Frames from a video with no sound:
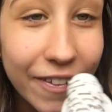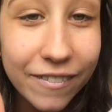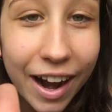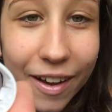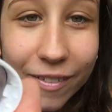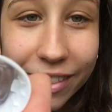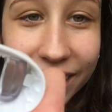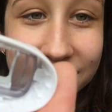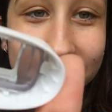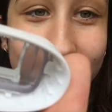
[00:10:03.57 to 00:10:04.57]
Alright, well
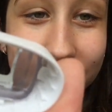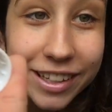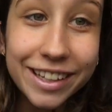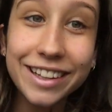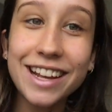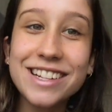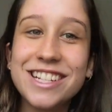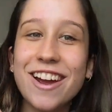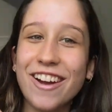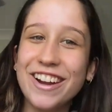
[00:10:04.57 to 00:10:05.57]
that's good. That
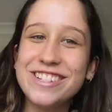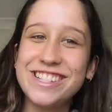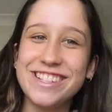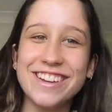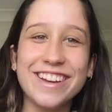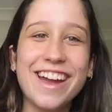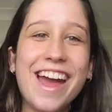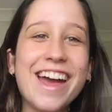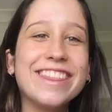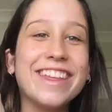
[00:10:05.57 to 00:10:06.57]
shows you
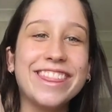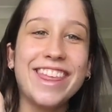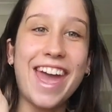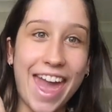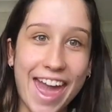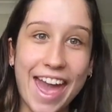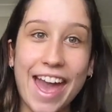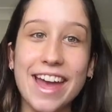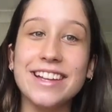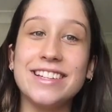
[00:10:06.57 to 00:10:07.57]
that the
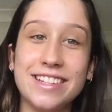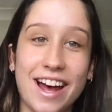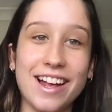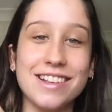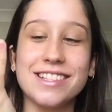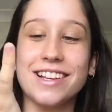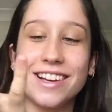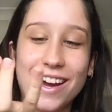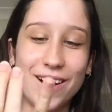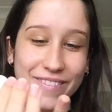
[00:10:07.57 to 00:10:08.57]
hair does
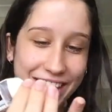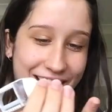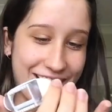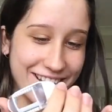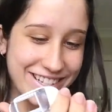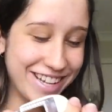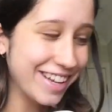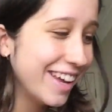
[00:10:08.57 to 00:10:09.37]
come out.